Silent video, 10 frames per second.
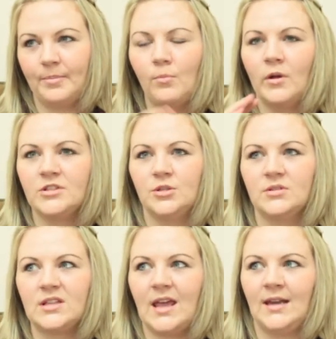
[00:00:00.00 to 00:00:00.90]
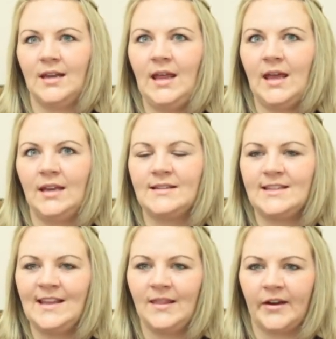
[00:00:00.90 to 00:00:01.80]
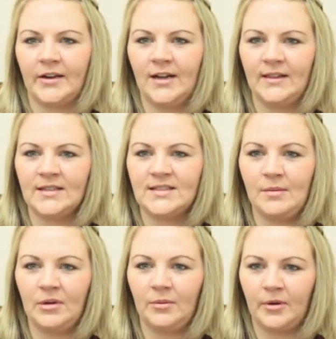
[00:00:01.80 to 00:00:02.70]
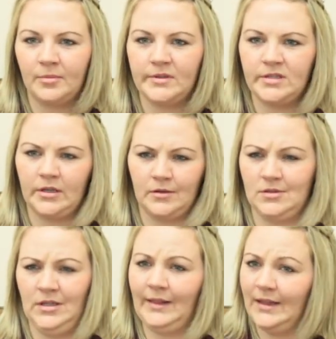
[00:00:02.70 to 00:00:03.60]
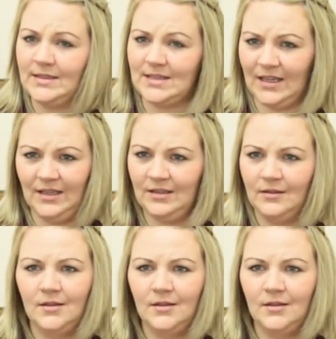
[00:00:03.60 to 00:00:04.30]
once you scan it in, it's in there unless somebody purposely goes and deletes it.